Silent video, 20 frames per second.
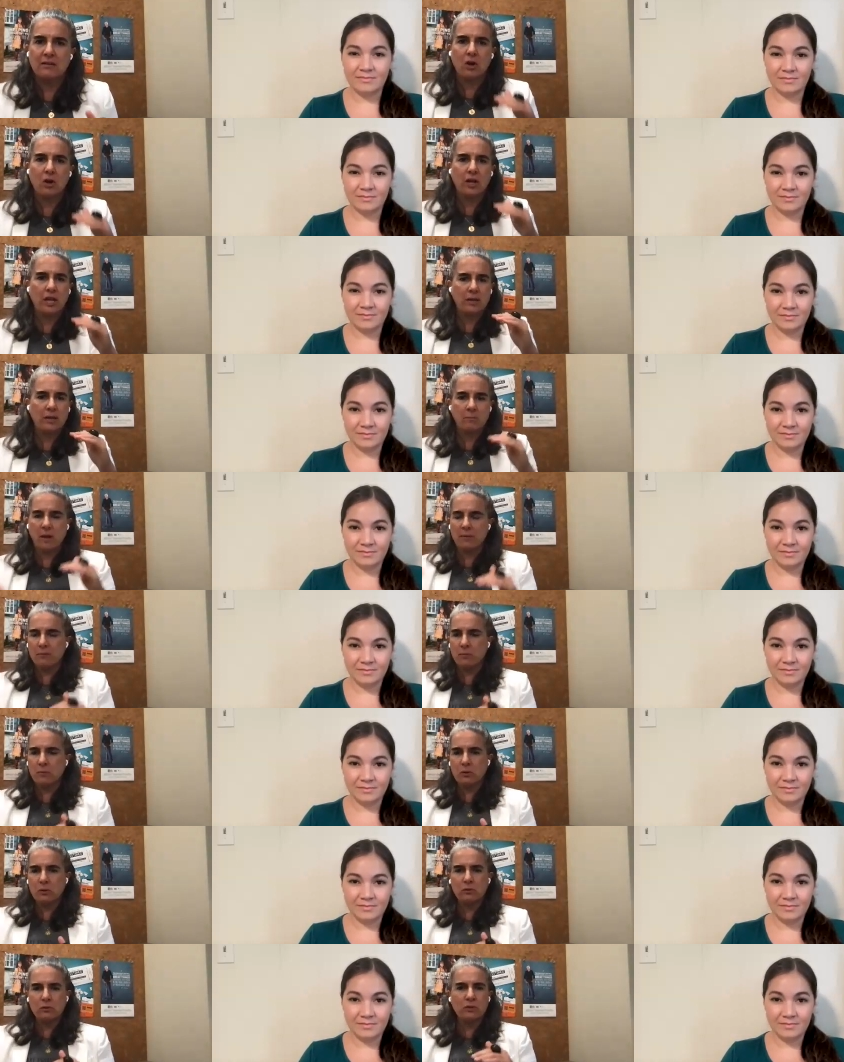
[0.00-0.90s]
Speaker 1: okay
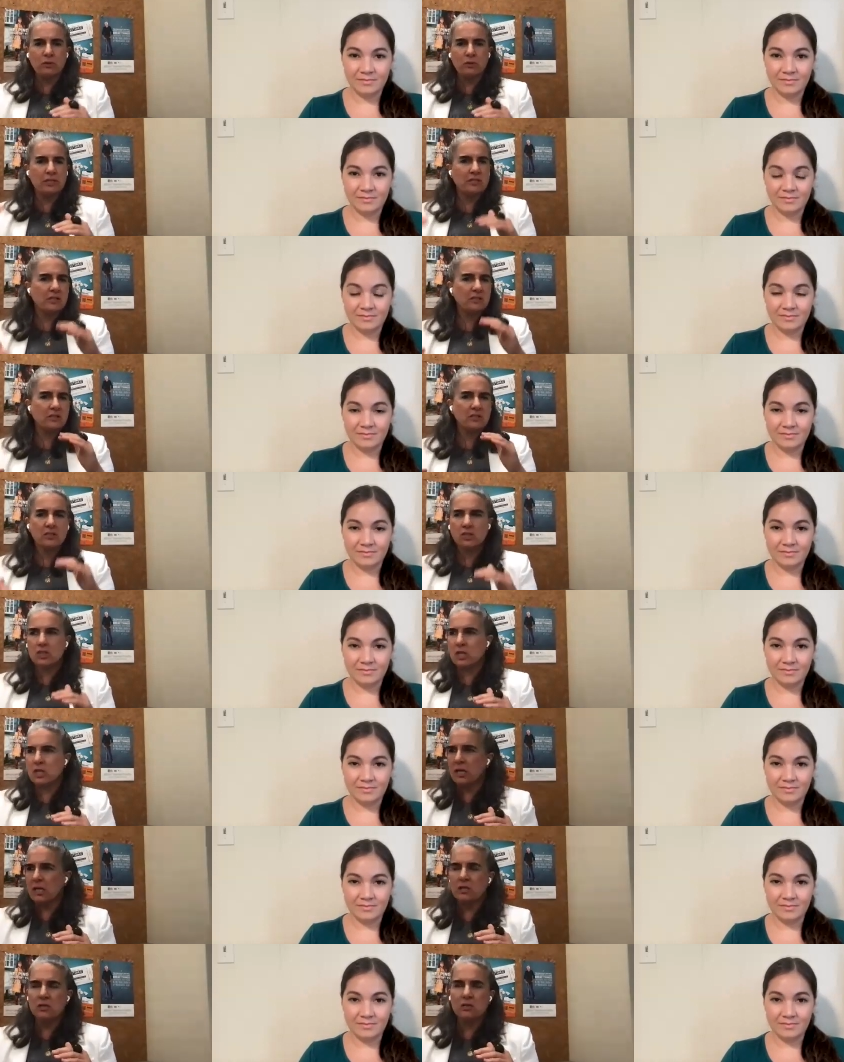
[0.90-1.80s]
my mood it
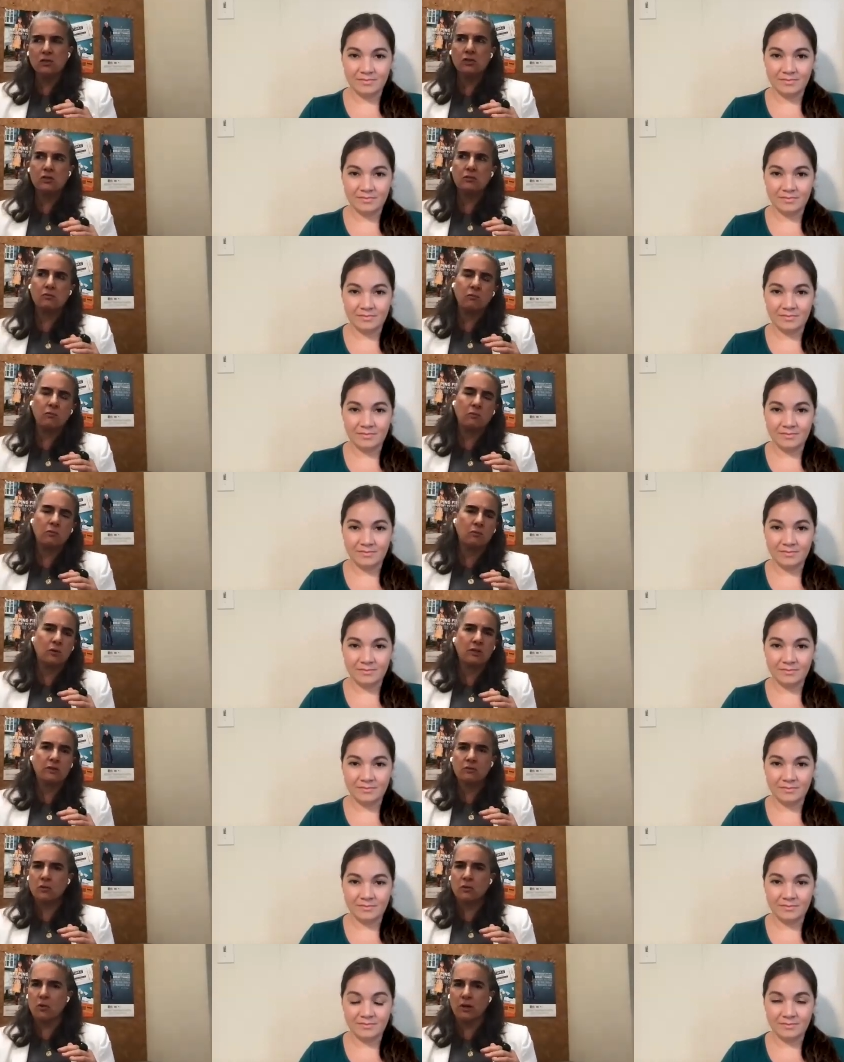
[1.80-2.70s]
doesn't change
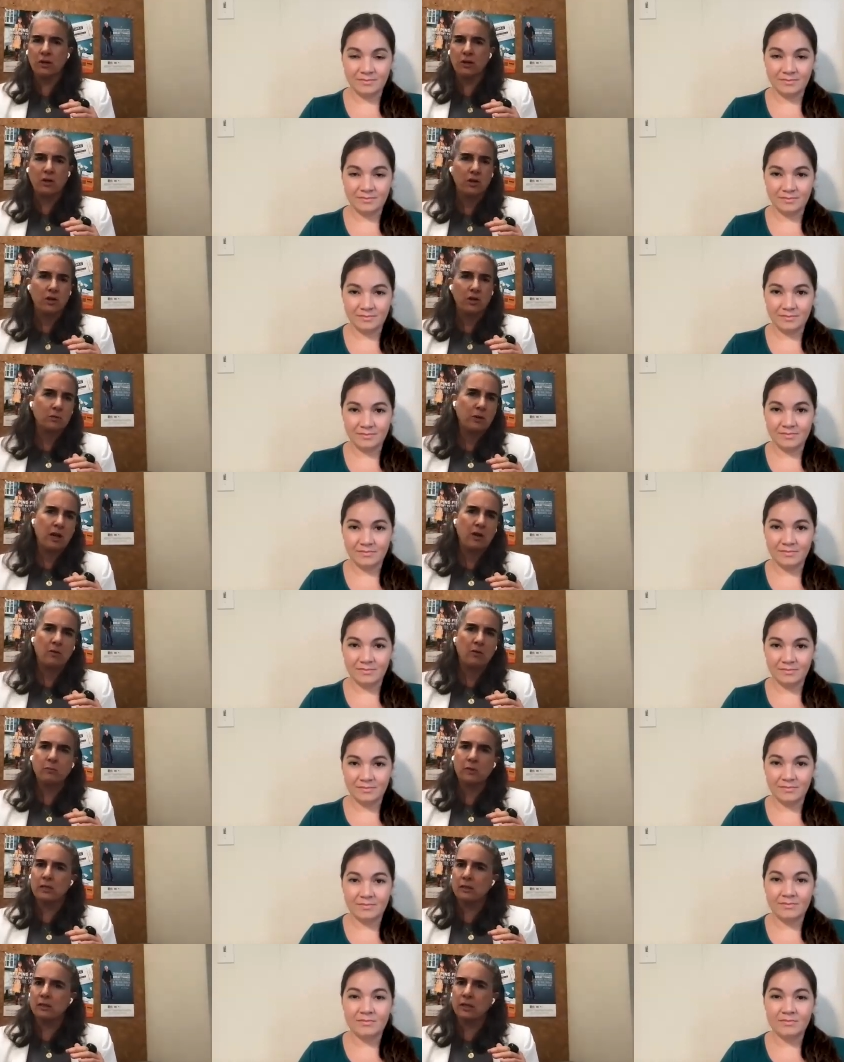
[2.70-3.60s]
what's going on
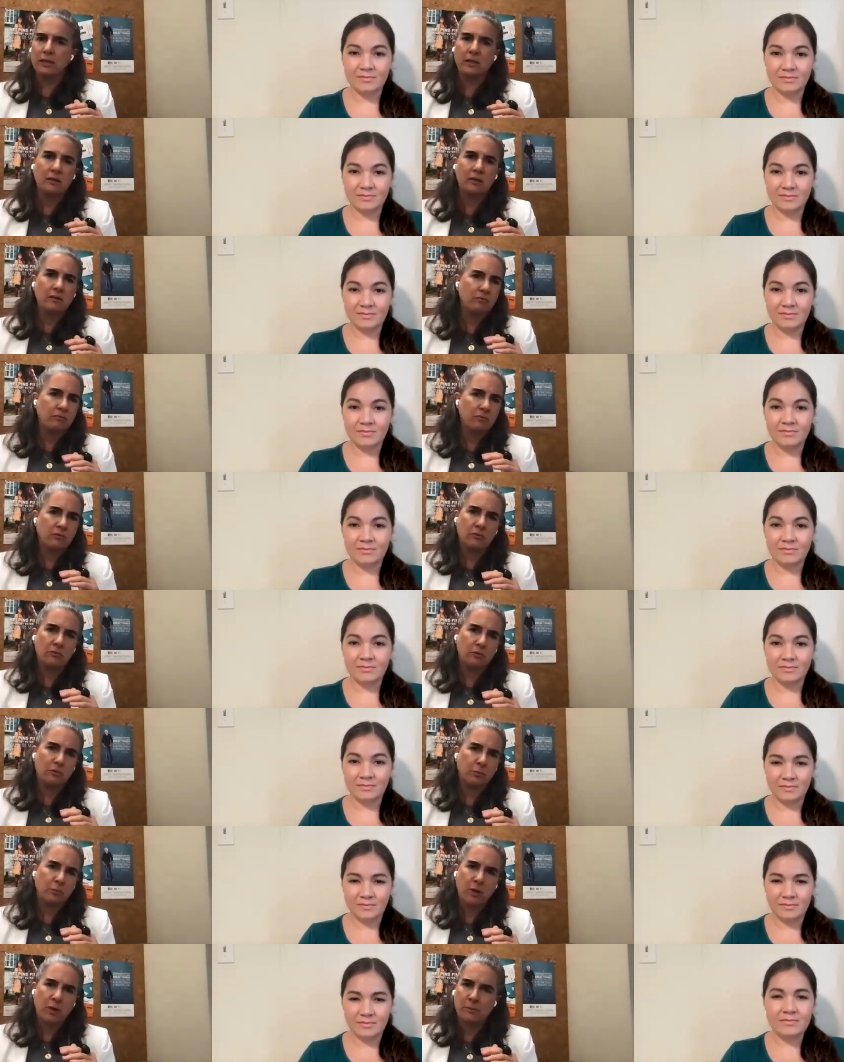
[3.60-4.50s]
around me like
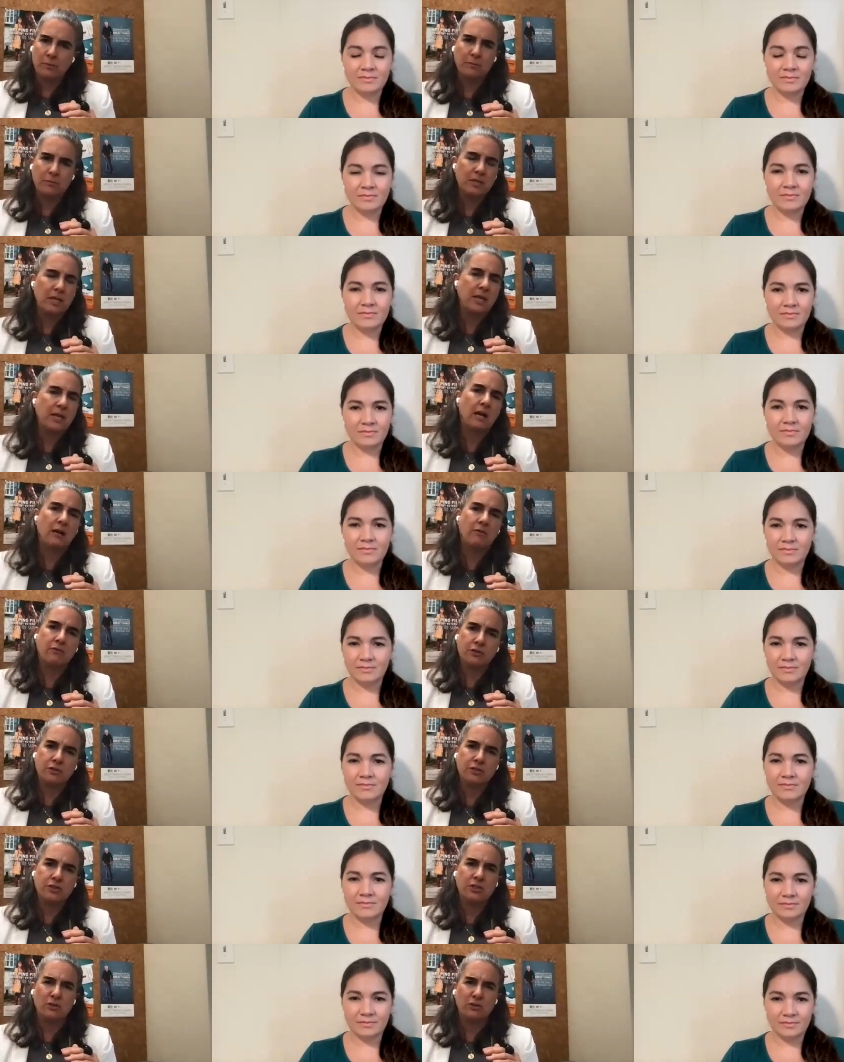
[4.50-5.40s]
the problems i
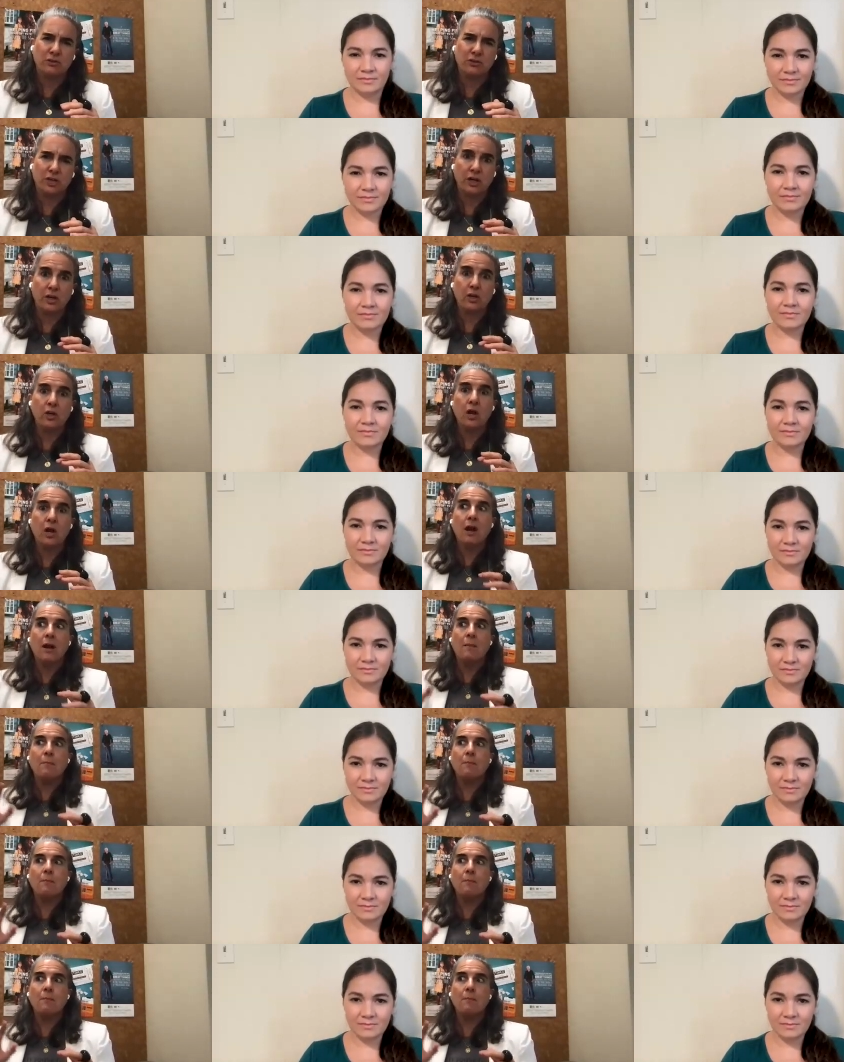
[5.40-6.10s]
have are still there